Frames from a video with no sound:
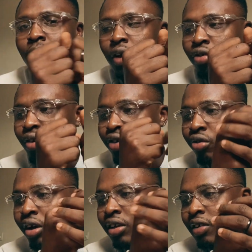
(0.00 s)
As soon as you
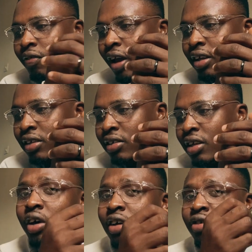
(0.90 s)
identify this,
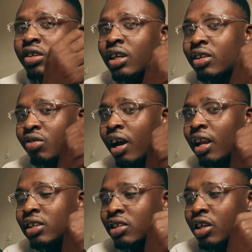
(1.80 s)
you have to set
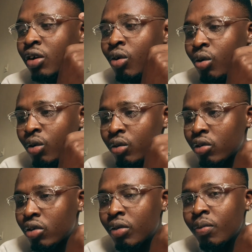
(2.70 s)
realistic
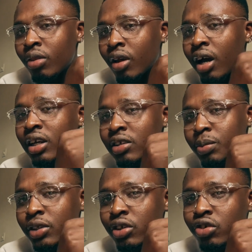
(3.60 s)
goals and
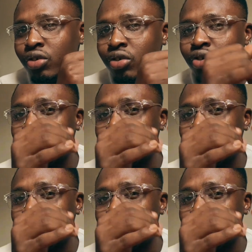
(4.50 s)
expectations.